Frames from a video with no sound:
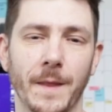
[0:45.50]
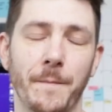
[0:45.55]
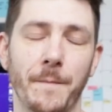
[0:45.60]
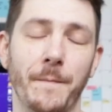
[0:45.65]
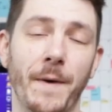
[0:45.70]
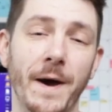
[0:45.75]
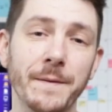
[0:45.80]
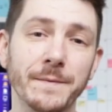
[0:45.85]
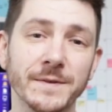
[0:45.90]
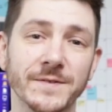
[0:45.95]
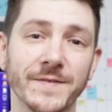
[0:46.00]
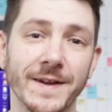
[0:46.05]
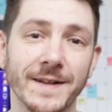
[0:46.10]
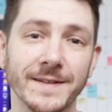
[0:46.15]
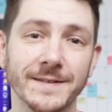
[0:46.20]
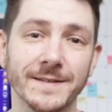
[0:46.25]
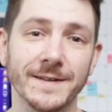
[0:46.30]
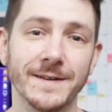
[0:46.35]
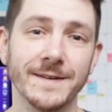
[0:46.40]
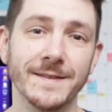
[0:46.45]
My name is
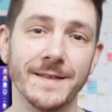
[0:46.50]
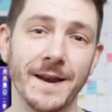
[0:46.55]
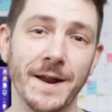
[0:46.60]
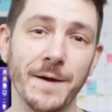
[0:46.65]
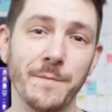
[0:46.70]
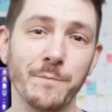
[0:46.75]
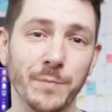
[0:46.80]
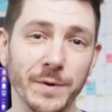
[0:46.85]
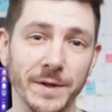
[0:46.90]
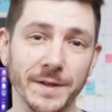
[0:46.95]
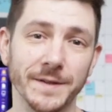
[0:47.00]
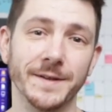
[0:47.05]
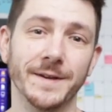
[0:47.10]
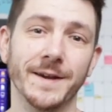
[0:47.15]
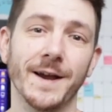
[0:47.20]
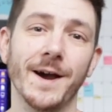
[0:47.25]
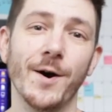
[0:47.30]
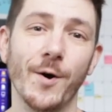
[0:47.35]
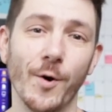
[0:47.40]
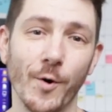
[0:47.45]
Valentin and I'm building
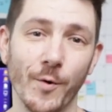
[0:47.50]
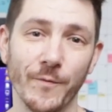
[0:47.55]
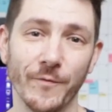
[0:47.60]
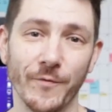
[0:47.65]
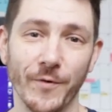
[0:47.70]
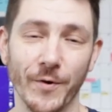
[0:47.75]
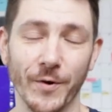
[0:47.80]
a home for